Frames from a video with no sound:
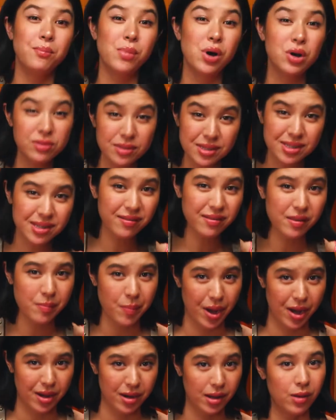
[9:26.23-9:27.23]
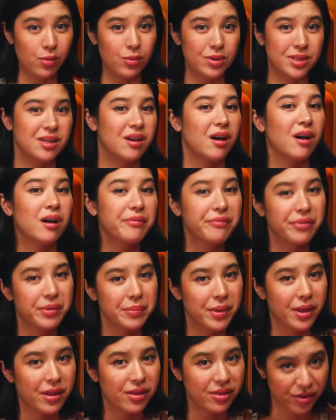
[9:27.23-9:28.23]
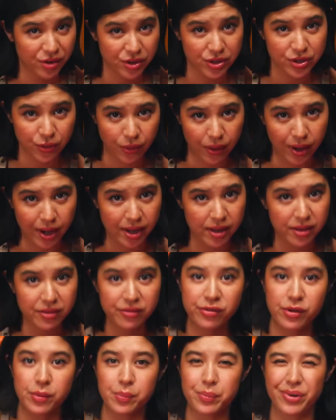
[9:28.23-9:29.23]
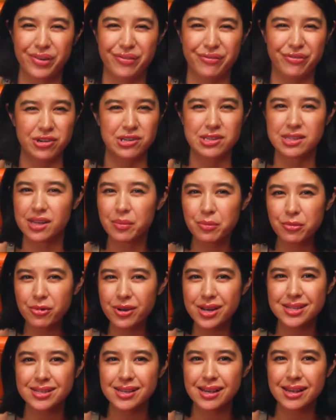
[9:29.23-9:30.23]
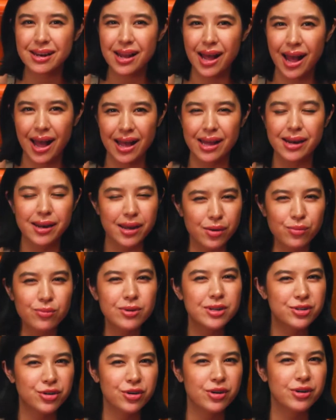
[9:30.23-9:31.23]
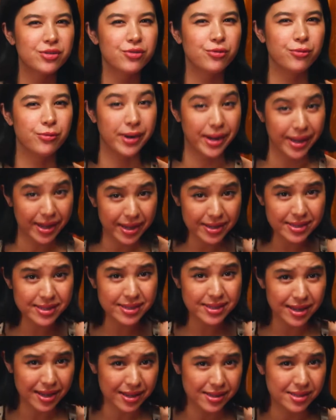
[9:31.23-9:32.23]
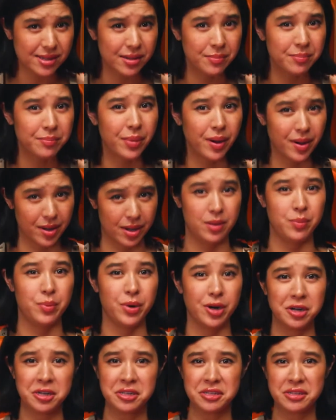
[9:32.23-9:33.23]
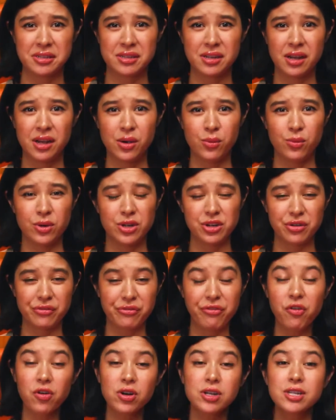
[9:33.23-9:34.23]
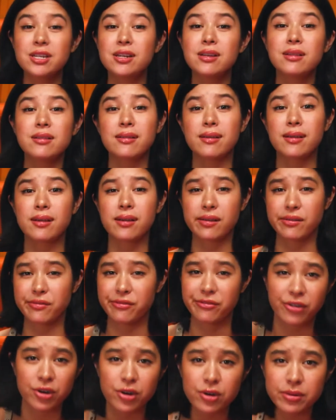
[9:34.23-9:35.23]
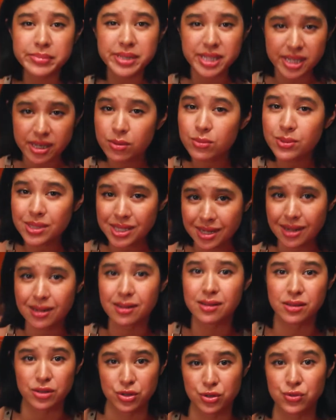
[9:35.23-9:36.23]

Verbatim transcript: Most of the body was gone from the third grave, but for some reason, Ed had returned rings and some body parts, which unfortunately confirmed he was telling the